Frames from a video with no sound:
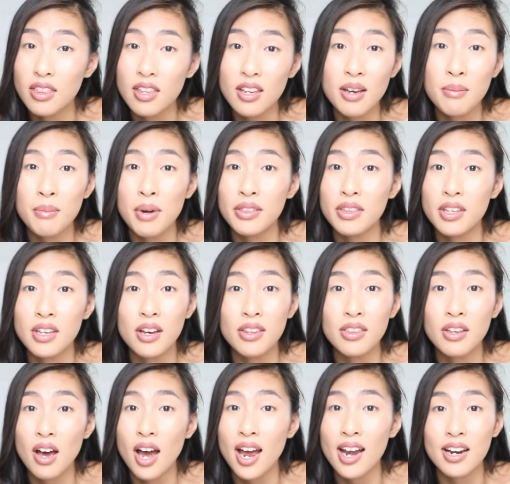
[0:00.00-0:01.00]
thing about the
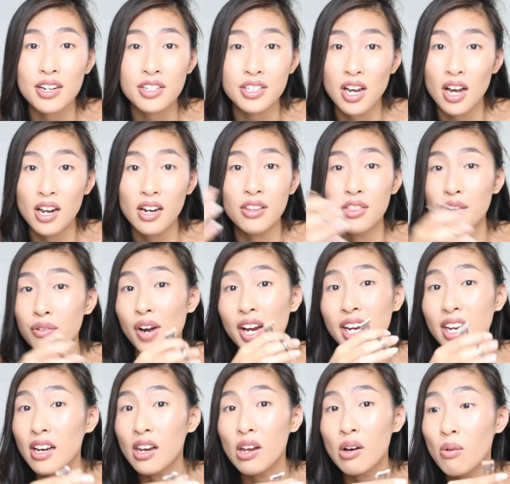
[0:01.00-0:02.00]
other eyelash curler, the
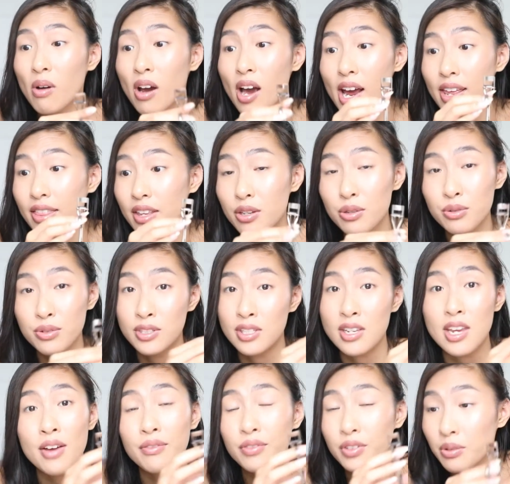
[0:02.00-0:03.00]
regular kind that you
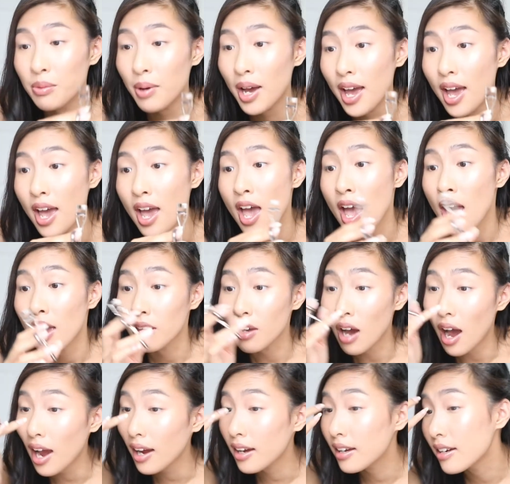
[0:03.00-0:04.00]
see everywhere,
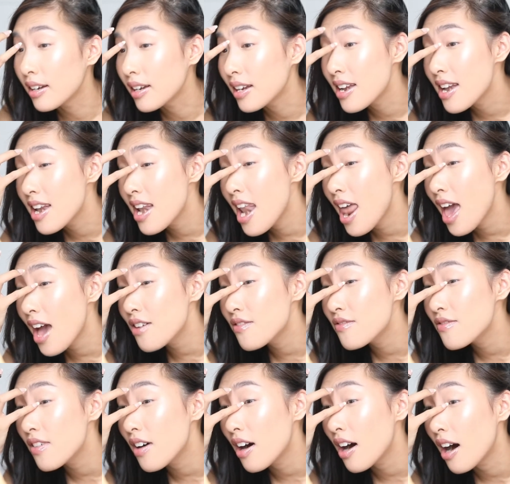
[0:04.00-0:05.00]
I can
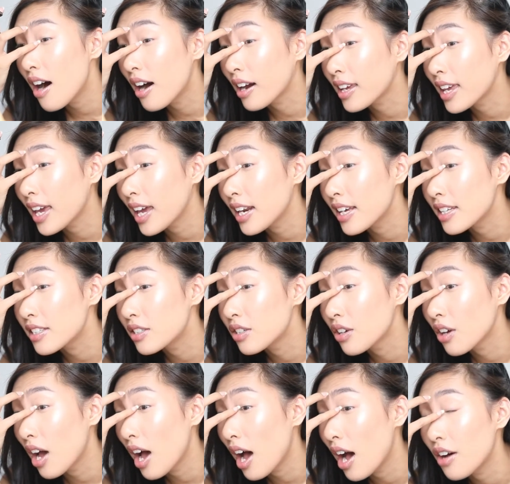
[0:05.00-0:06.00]
never get it to
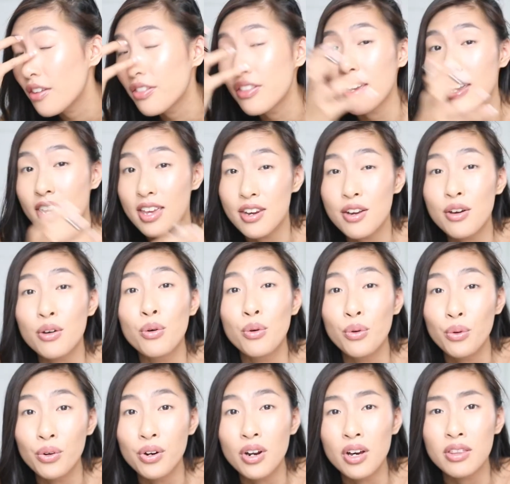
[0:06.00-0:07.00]
curl the inner
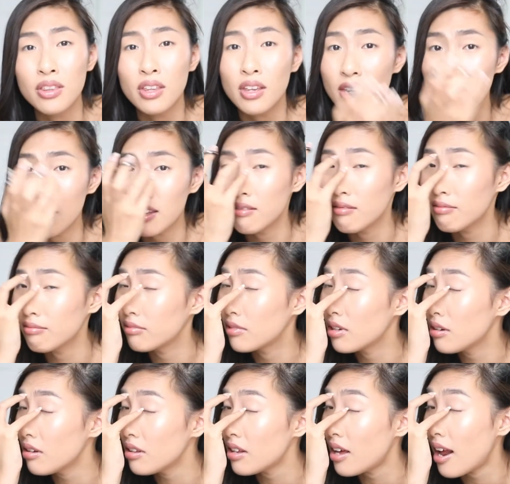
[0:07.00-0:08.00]
corner, you
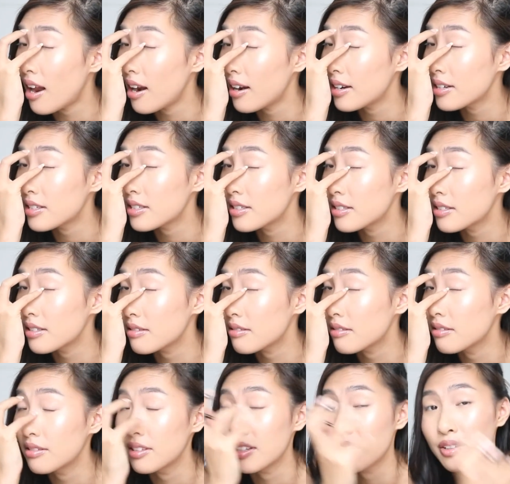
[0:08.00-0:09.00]
know, the eyelashes
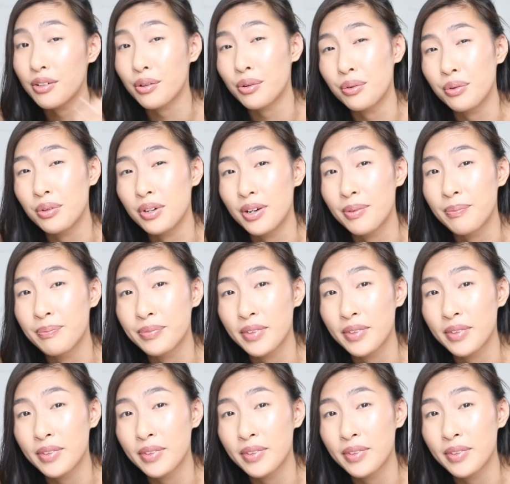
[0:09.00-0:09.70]
on the inner corner.